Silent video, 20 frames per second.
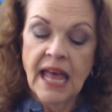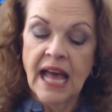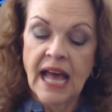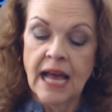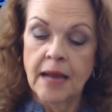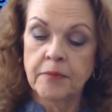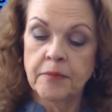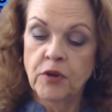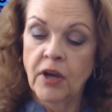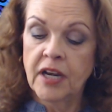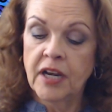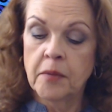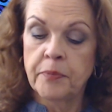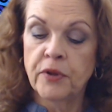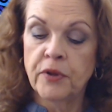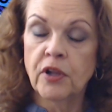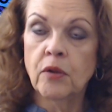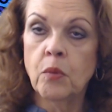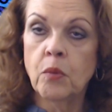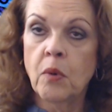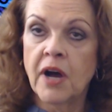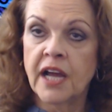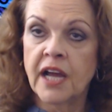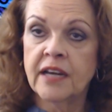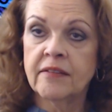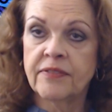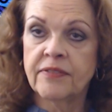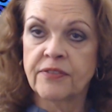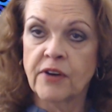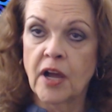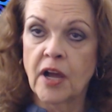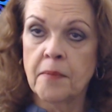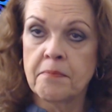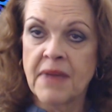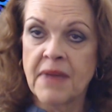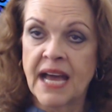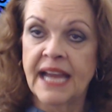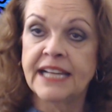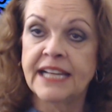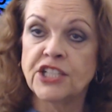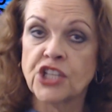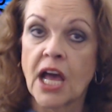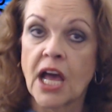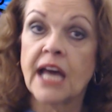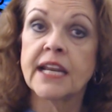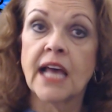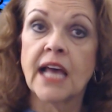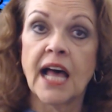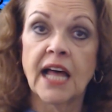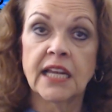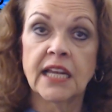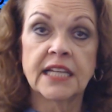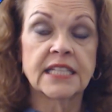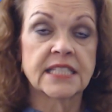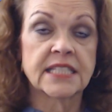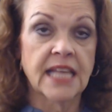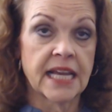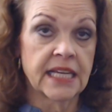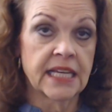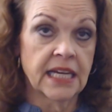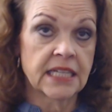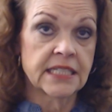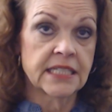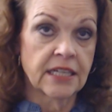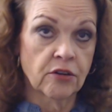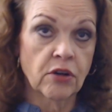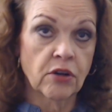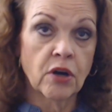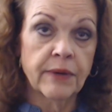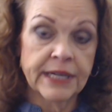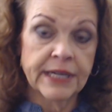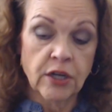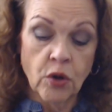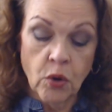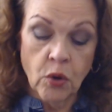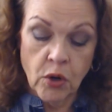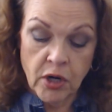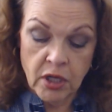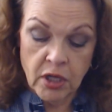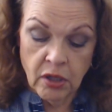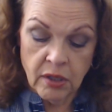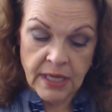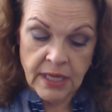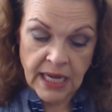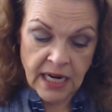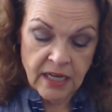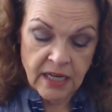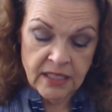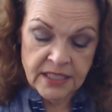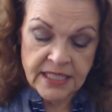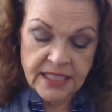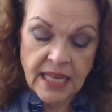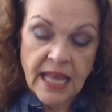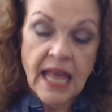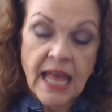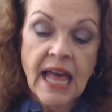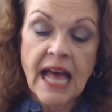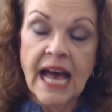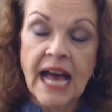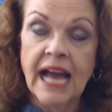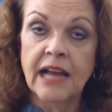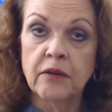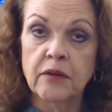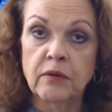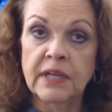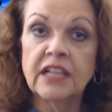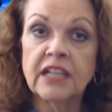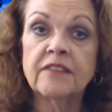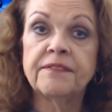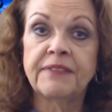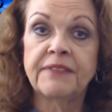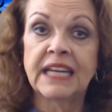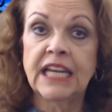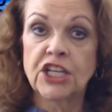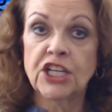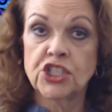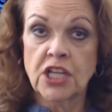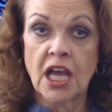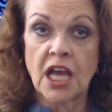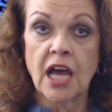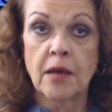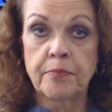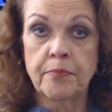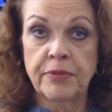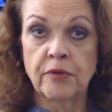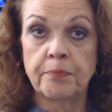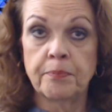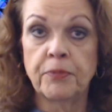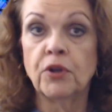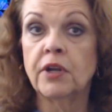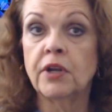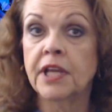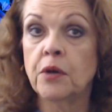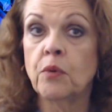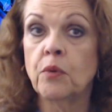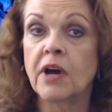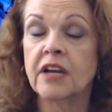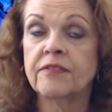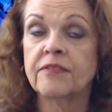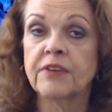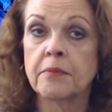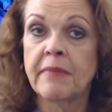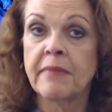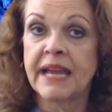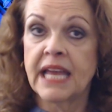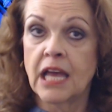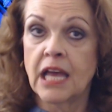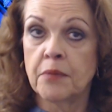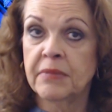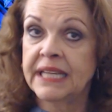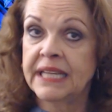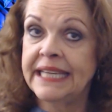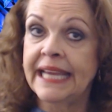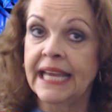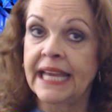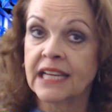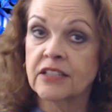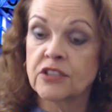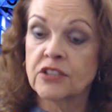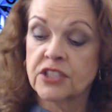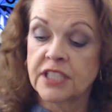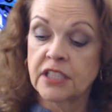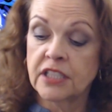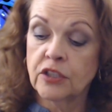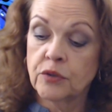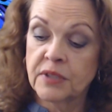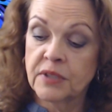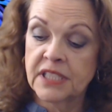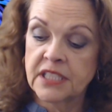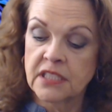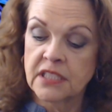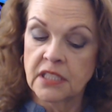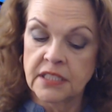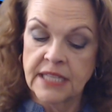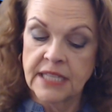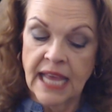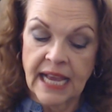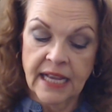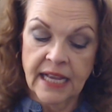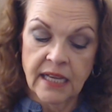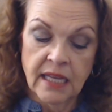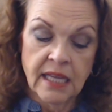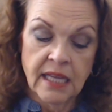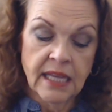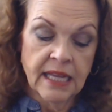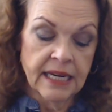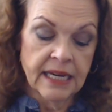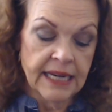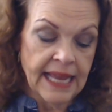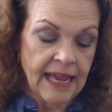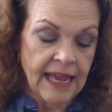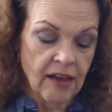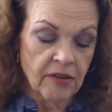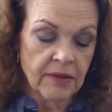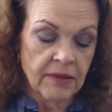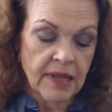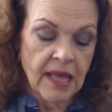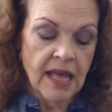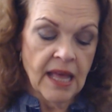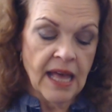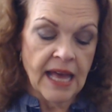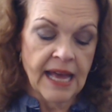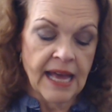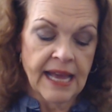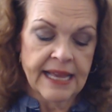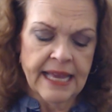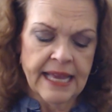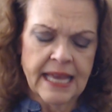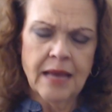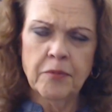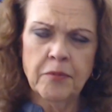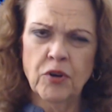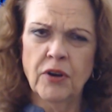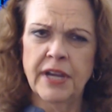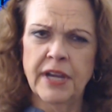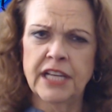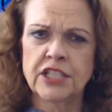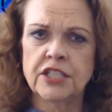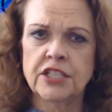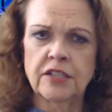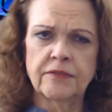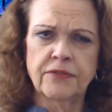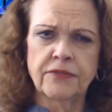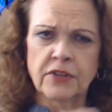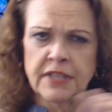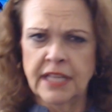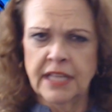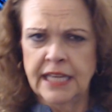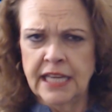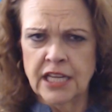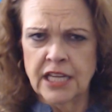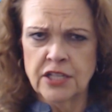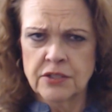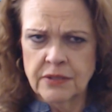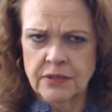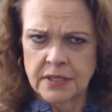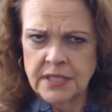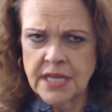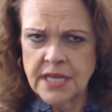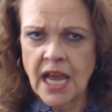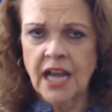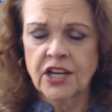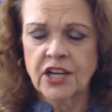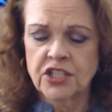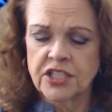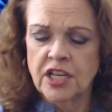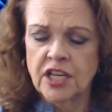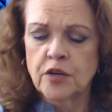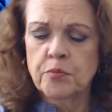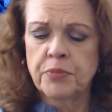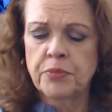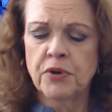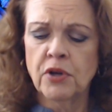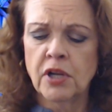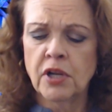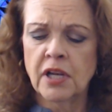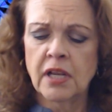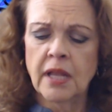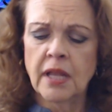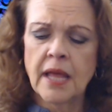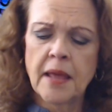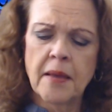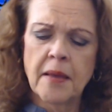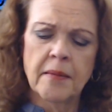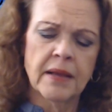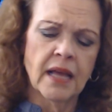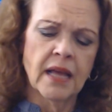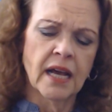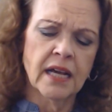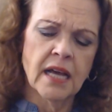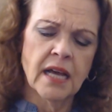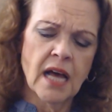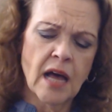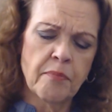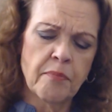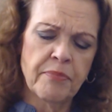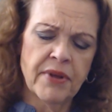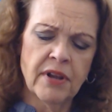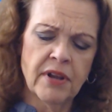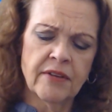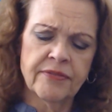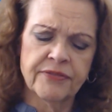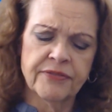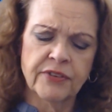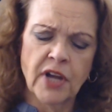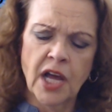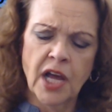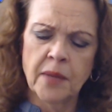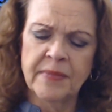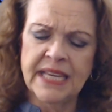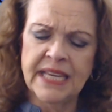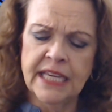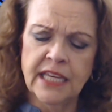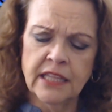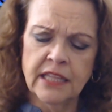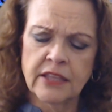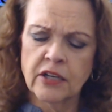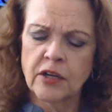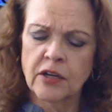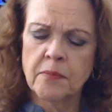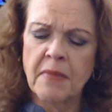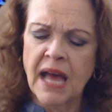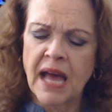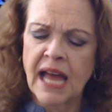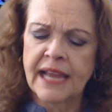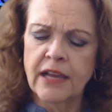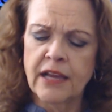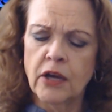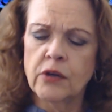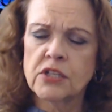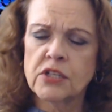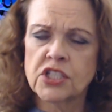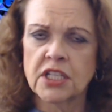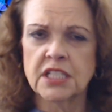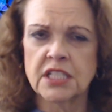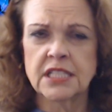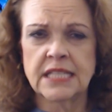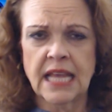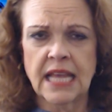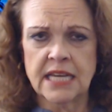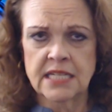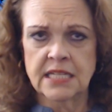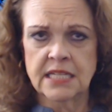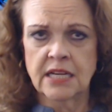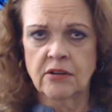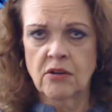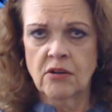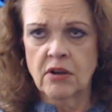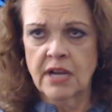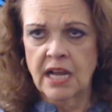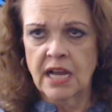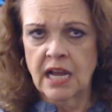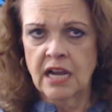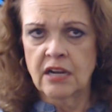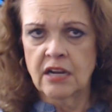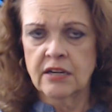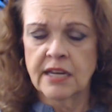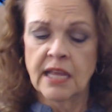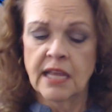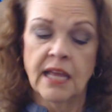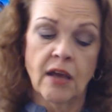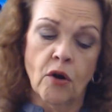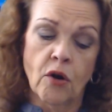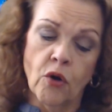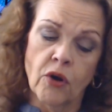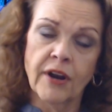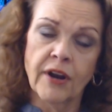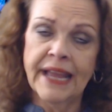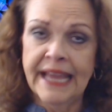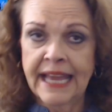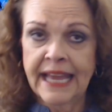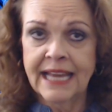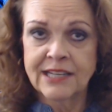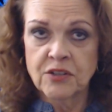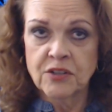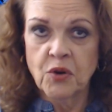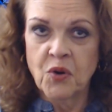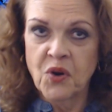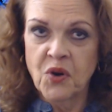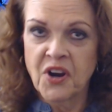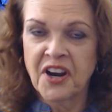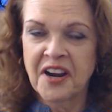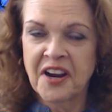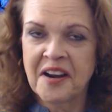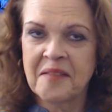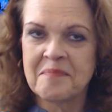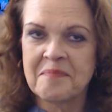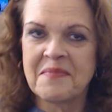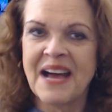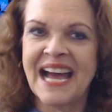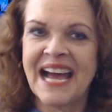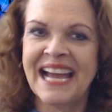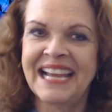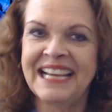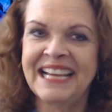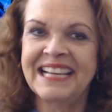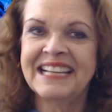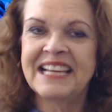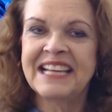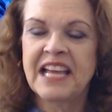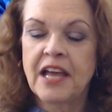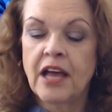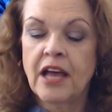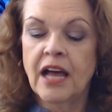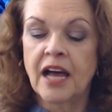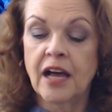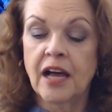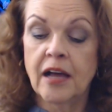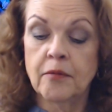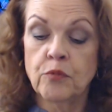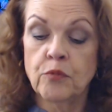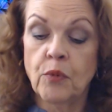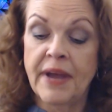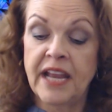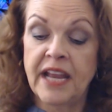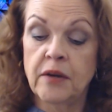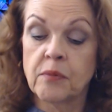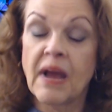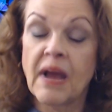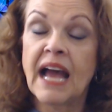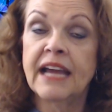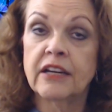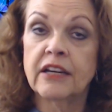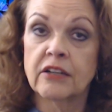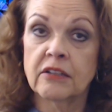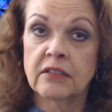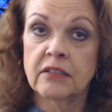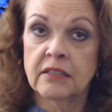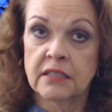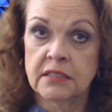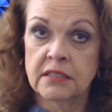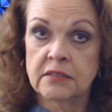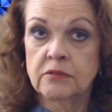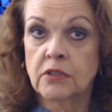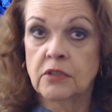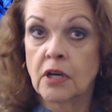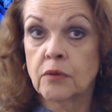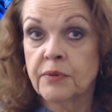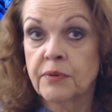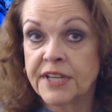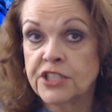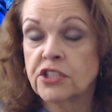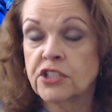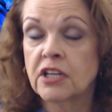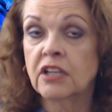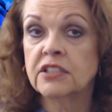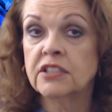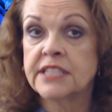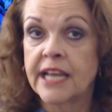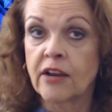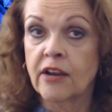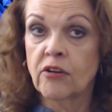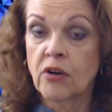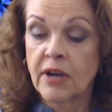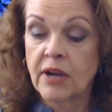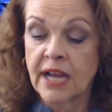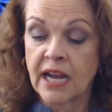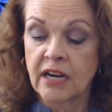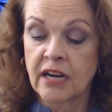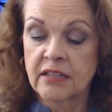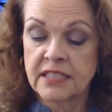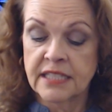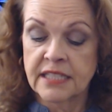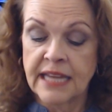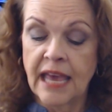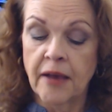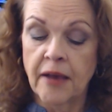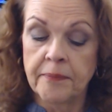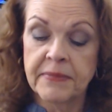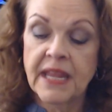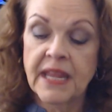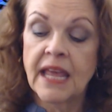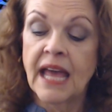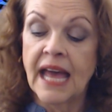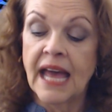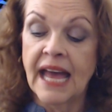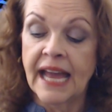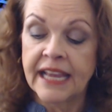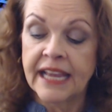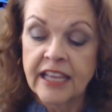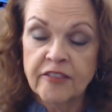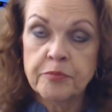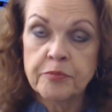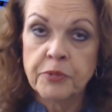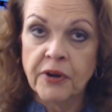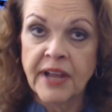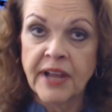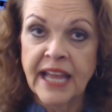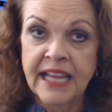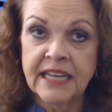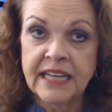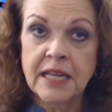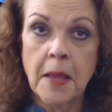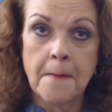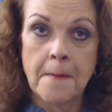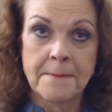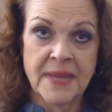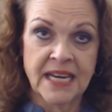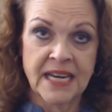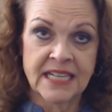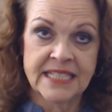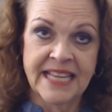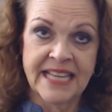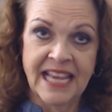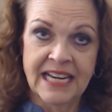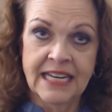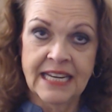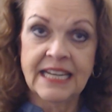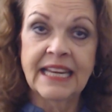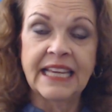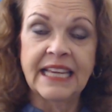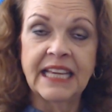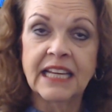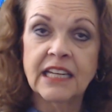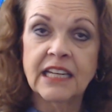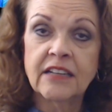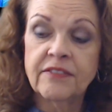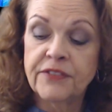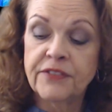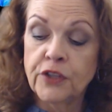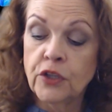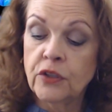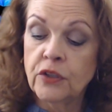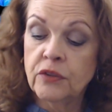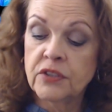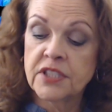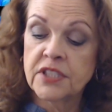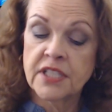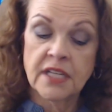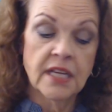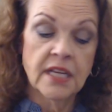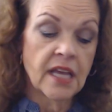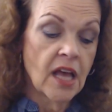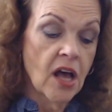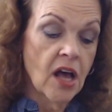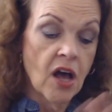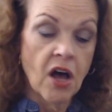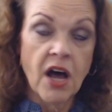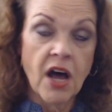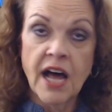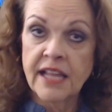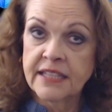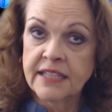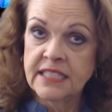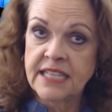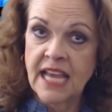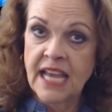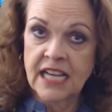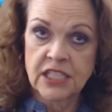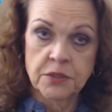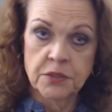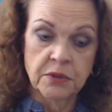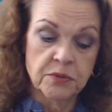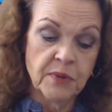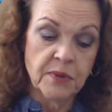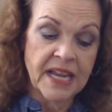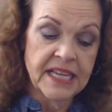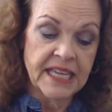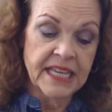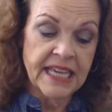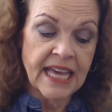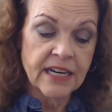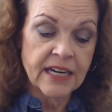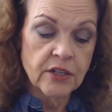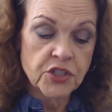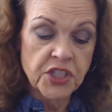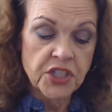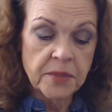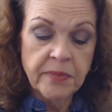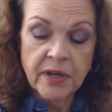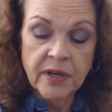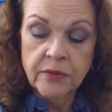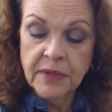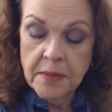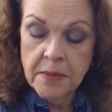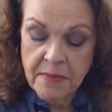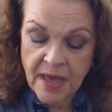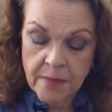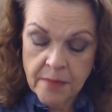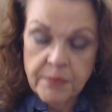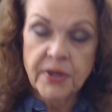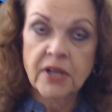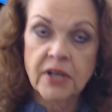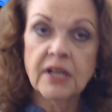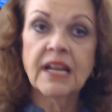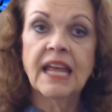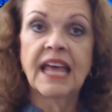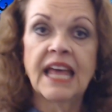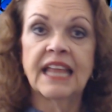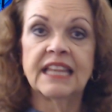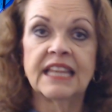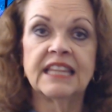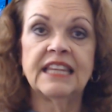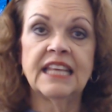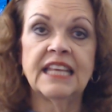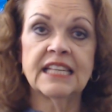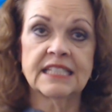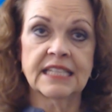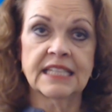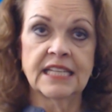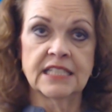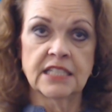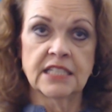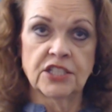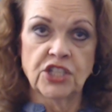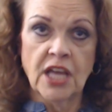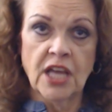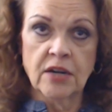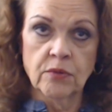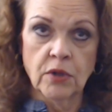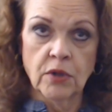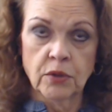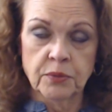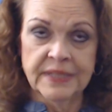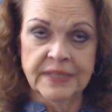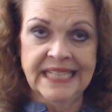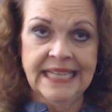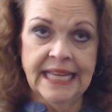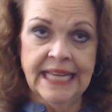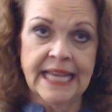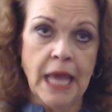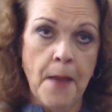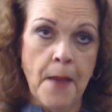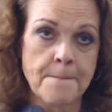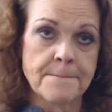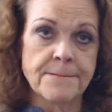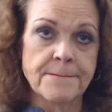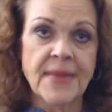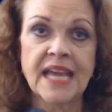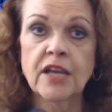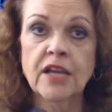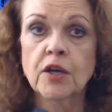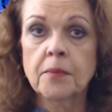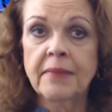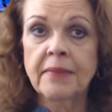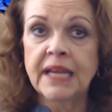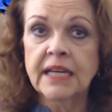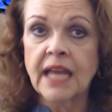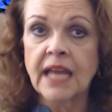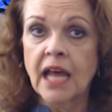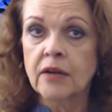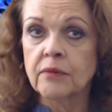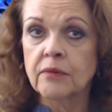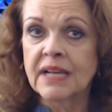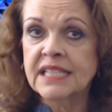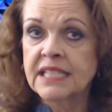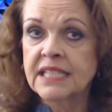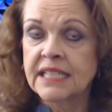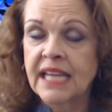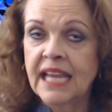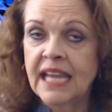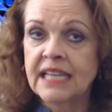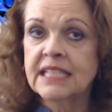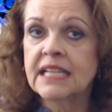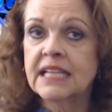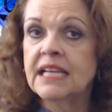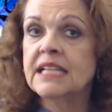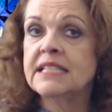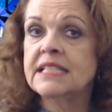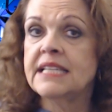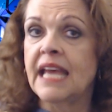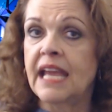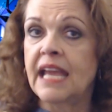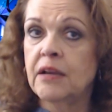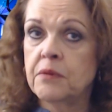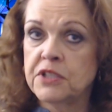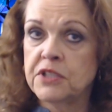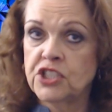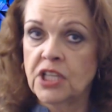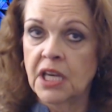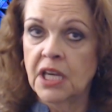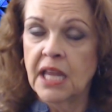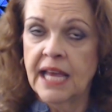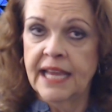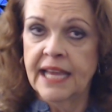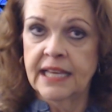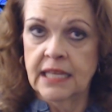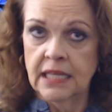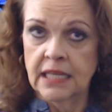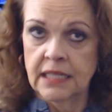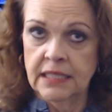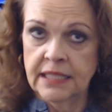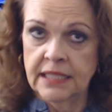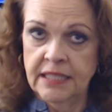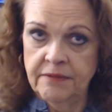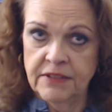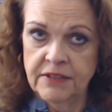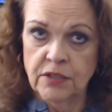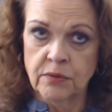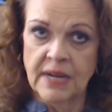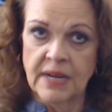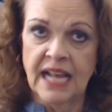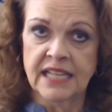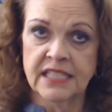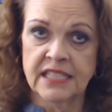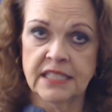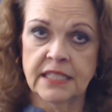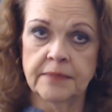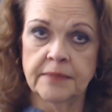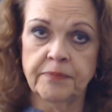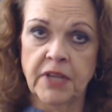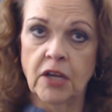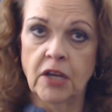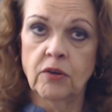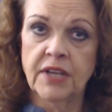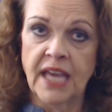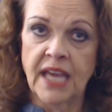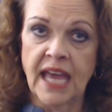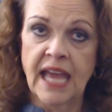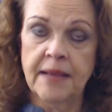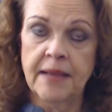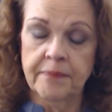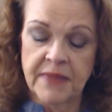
I'm going to pull one from my John Holland Psychic Tarot and Oracle cards. I will finish up pulling one from my Emily Anderson Crystal deck. Now, I am going to, for the introduction, pull a couple from either my Osho Zen Tarot card or and or my um, Waite Rider original tarot cards. Now, I have prayed, meditated, and infused all the decks with Reiki energy, but remember, this is a general reading. It may or may not resonate. Take what you like, leave the rest, okay?